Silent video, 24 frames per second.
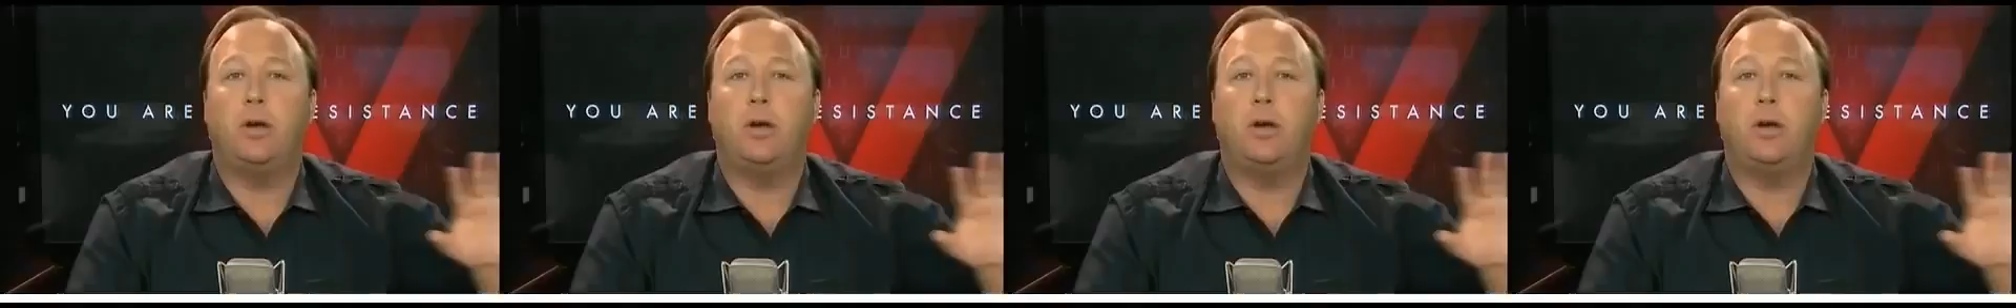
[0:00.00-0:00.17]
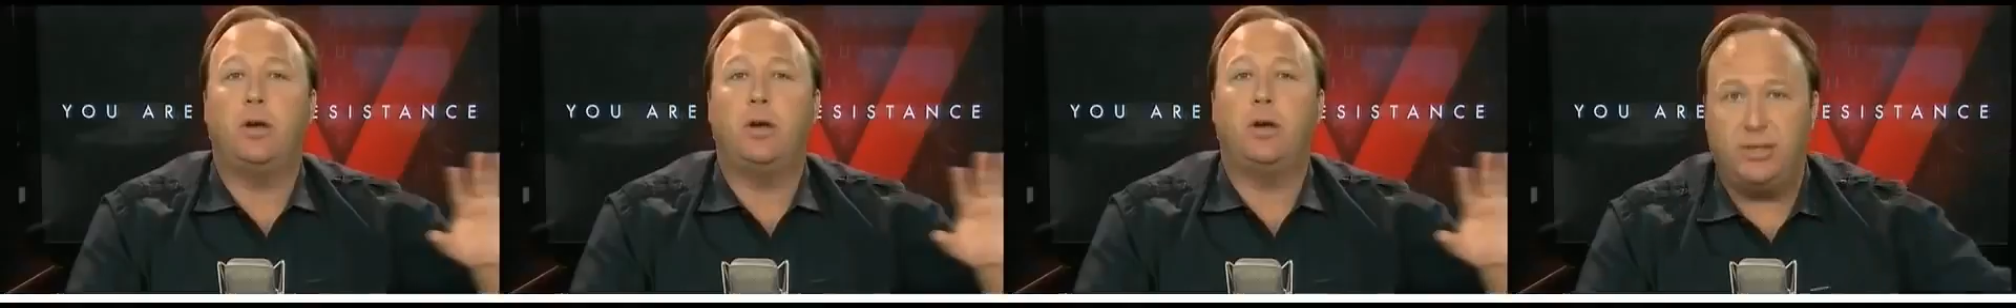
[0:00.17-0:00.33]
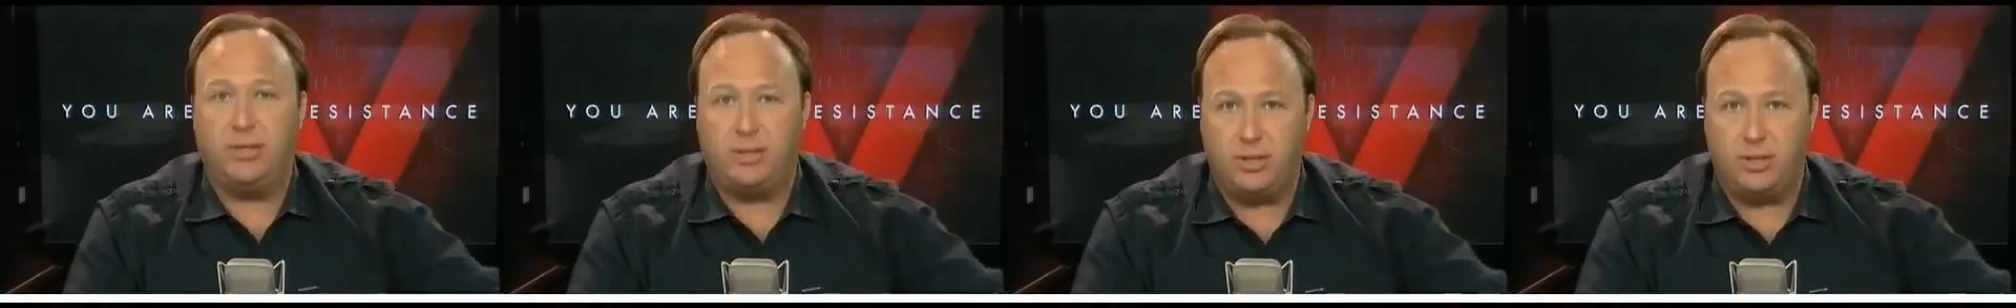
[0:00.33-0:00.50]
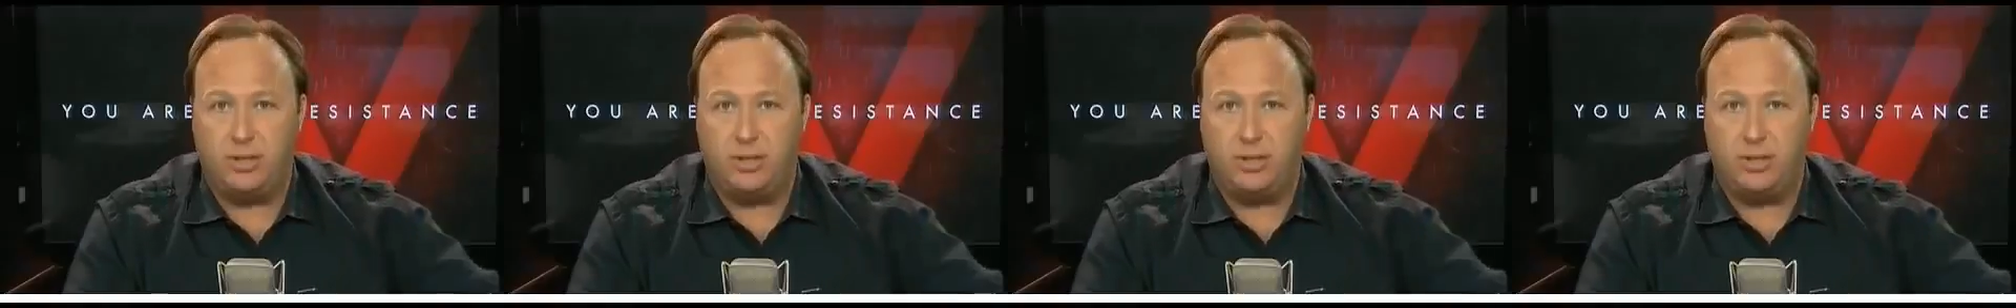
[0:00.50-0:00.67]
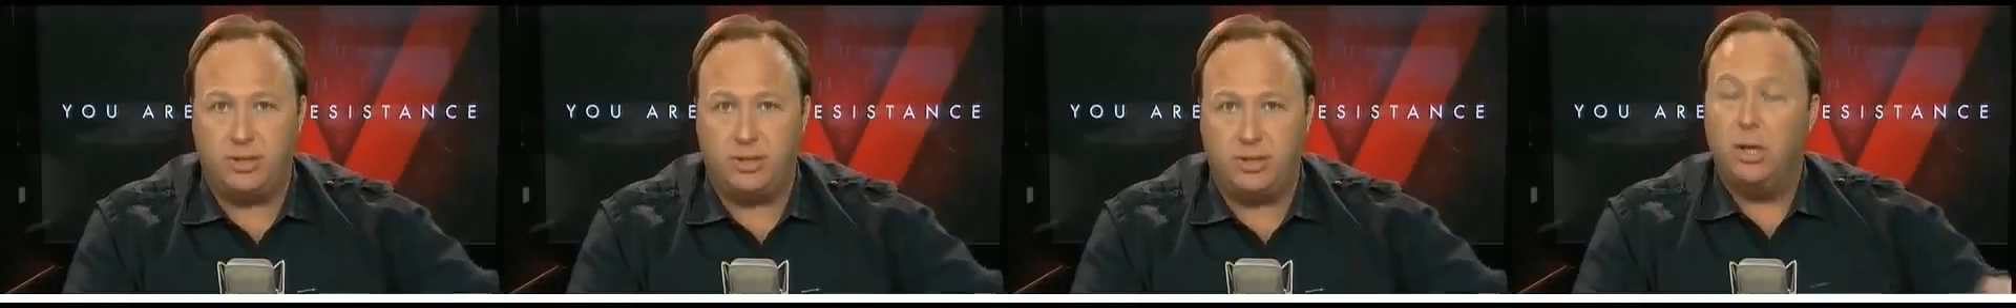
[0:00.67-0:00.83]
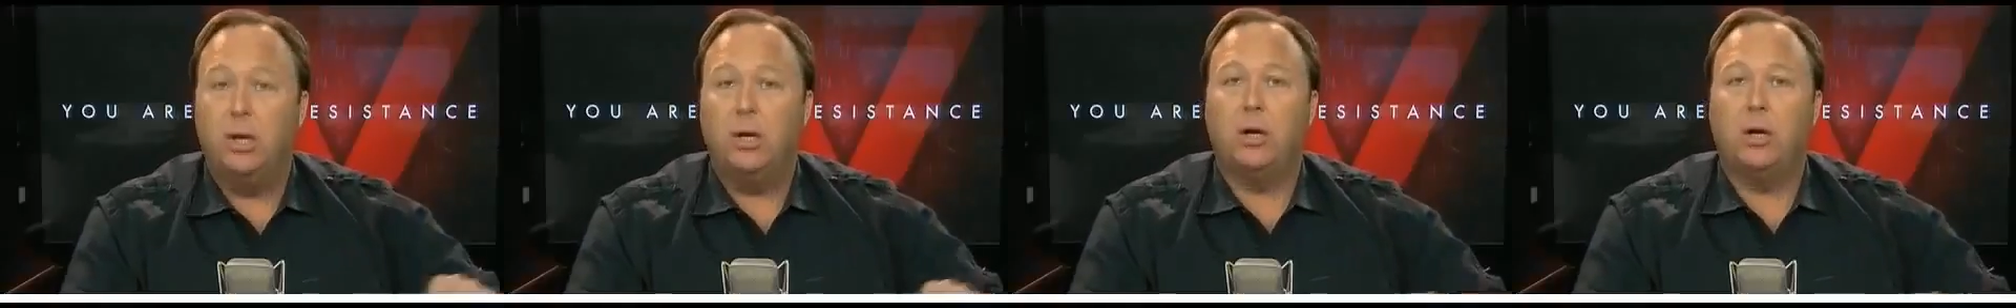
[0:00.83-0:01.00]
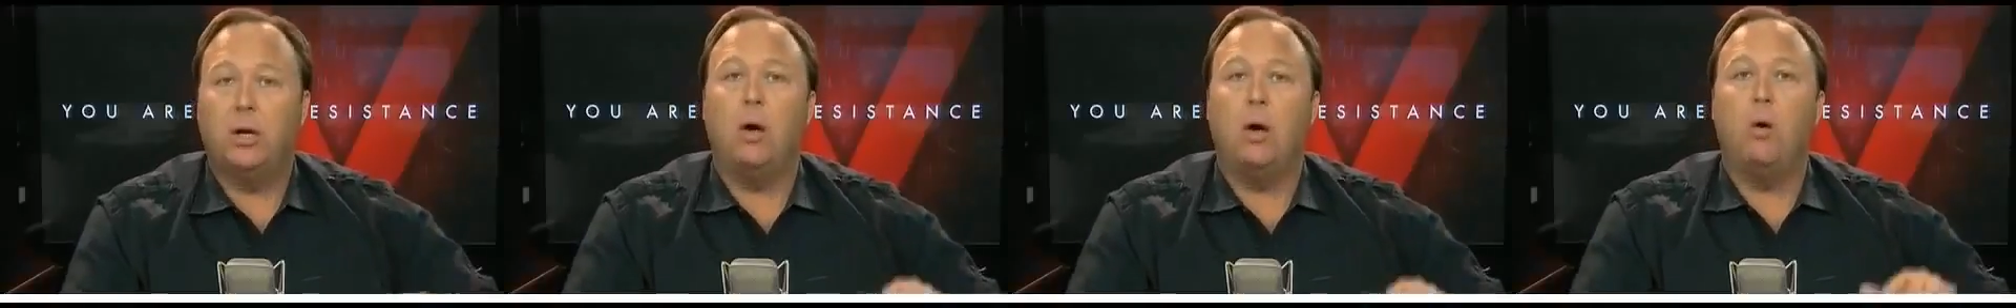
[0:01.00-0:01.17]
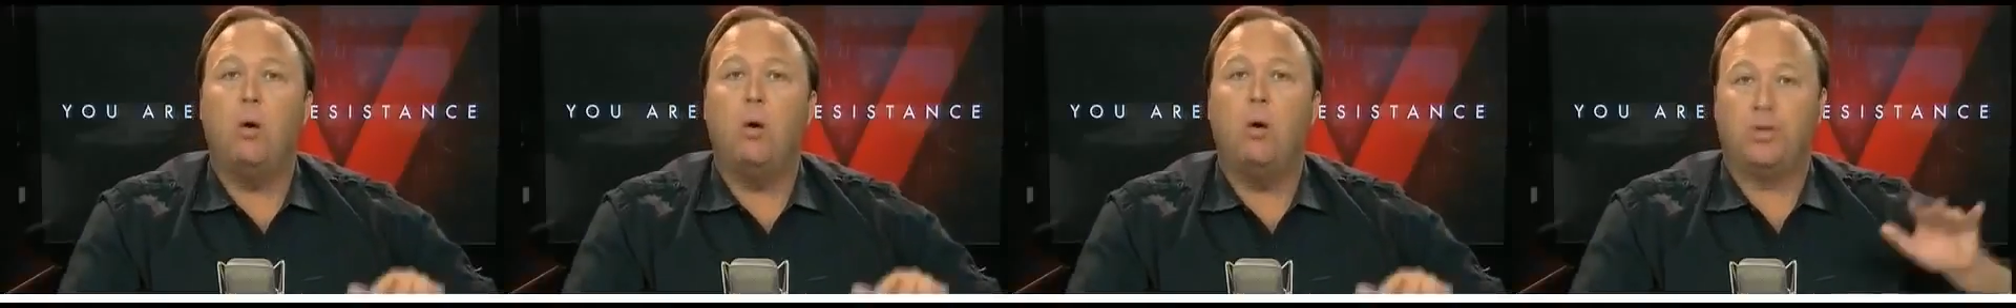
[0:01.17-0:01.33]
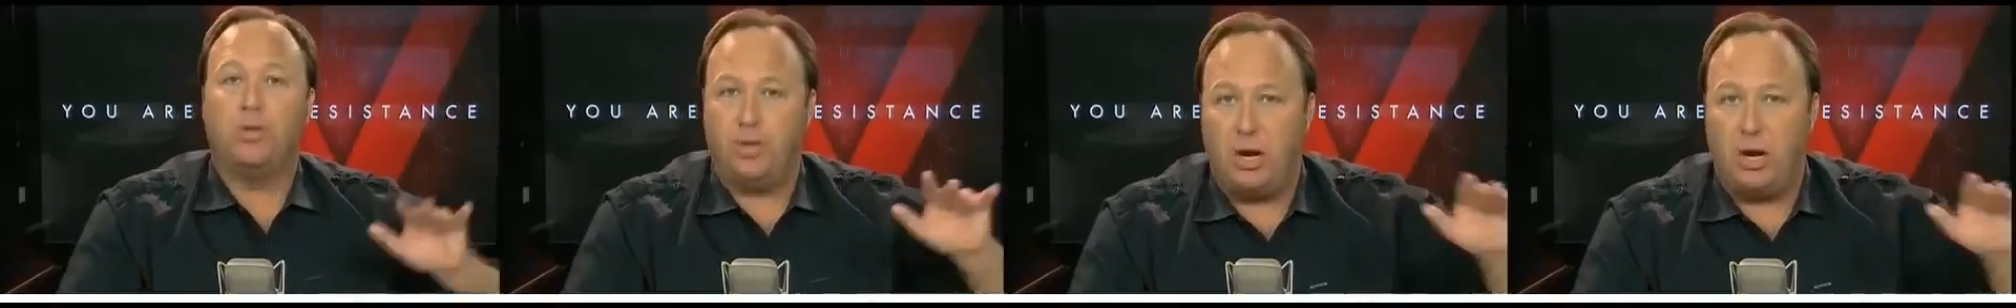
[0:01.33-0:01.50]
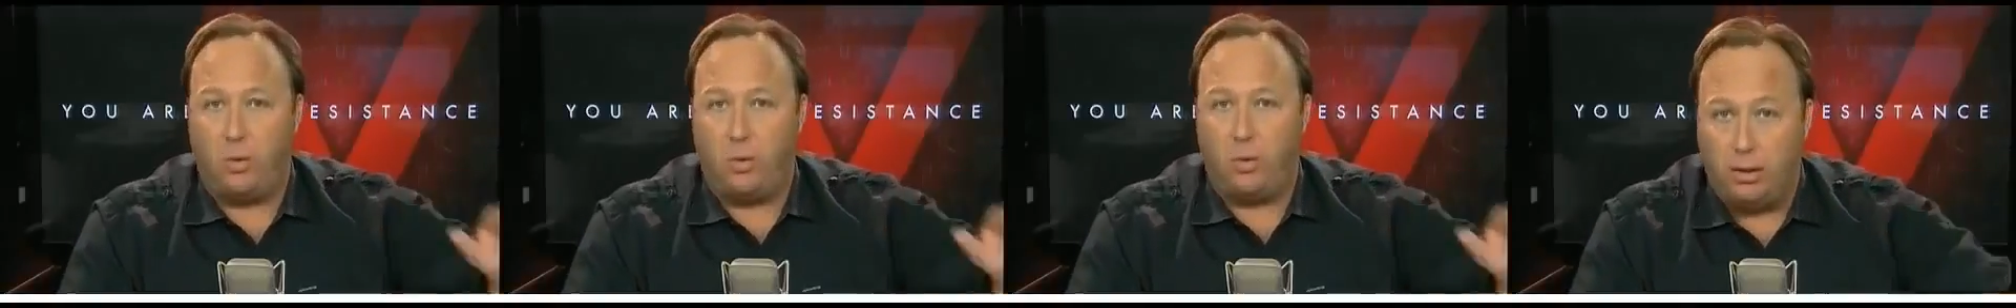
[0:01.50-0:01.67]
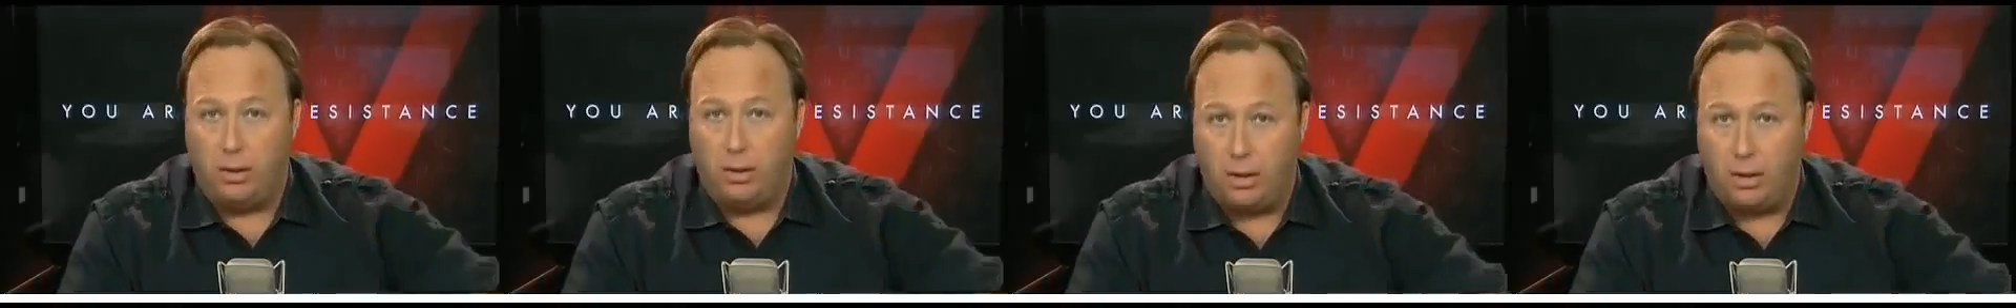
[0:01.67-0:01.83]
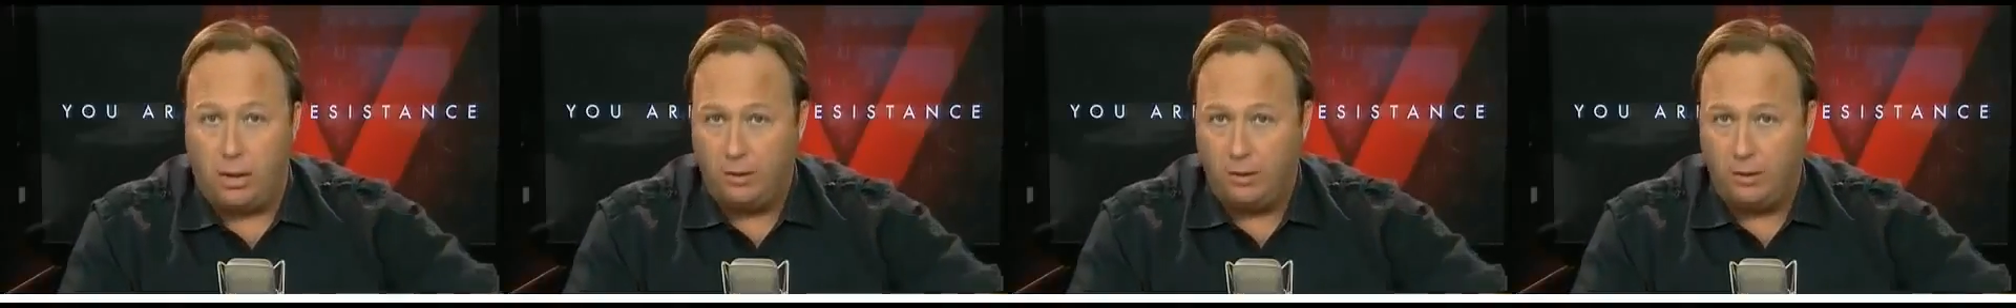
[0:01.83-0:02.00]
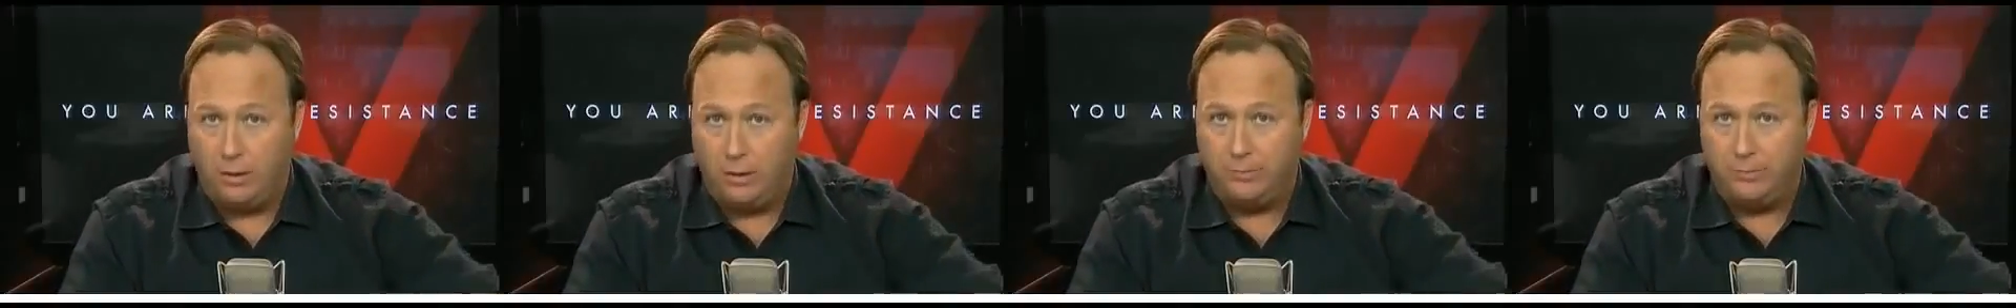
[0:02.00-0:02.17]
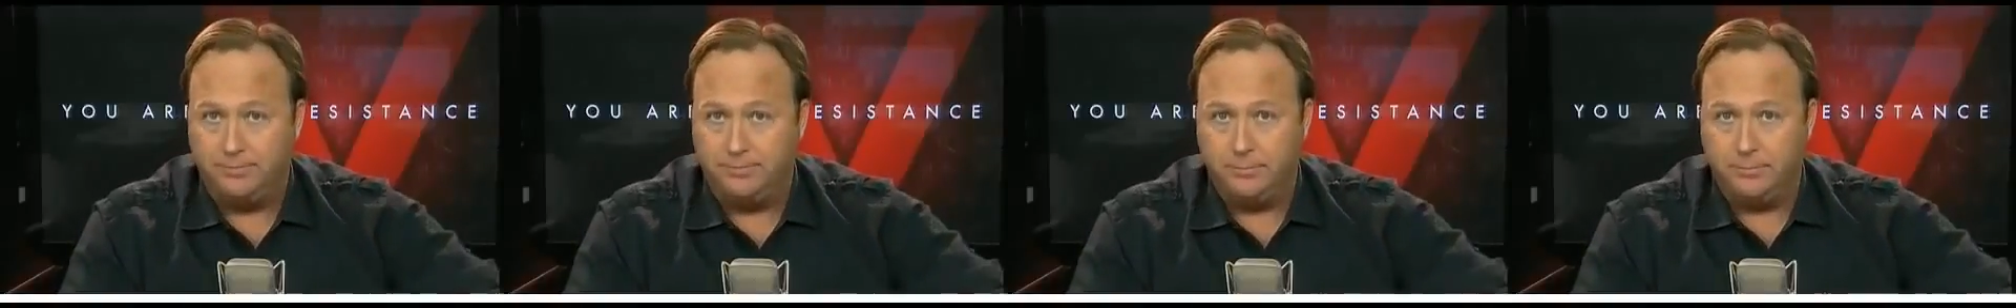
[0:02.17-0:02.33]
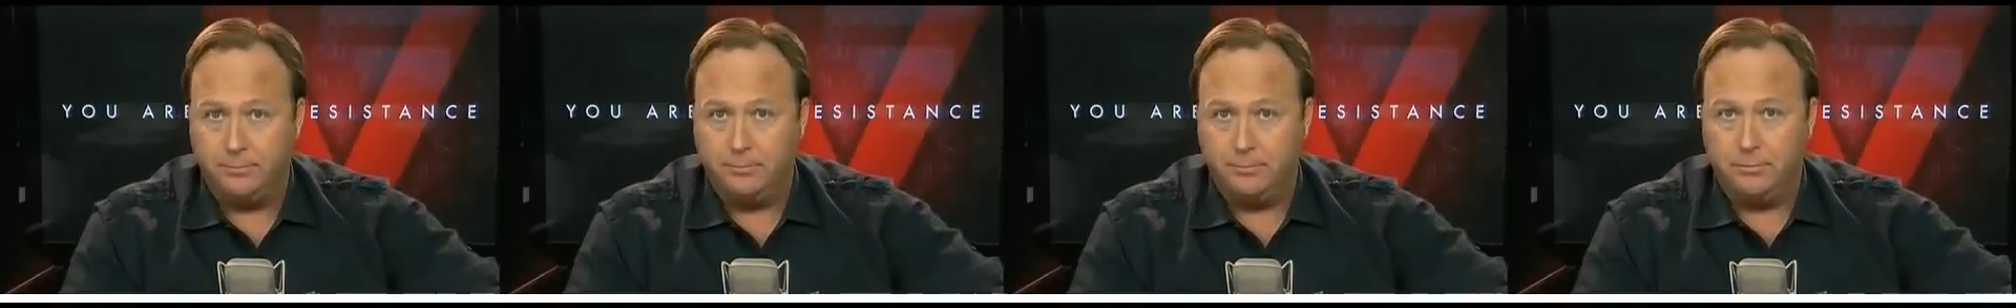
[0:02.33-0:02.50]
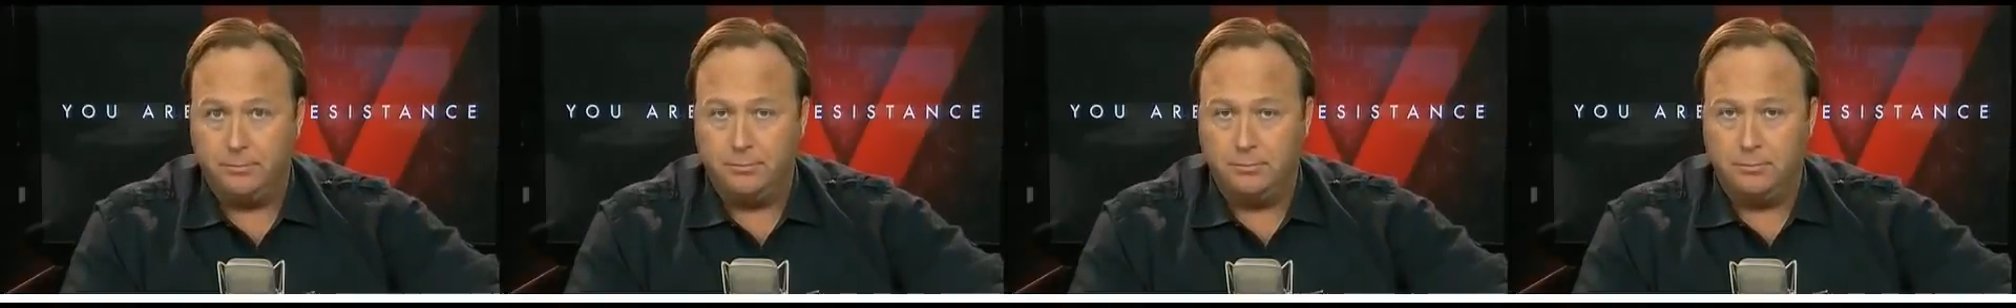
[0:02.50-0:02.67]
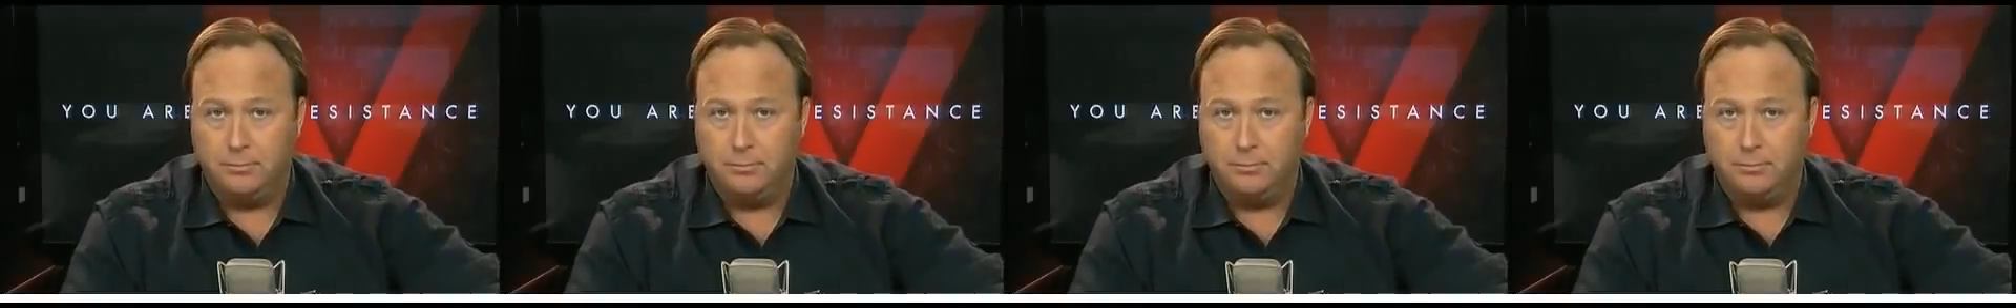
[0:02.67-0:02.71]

our military bases go on secret alert.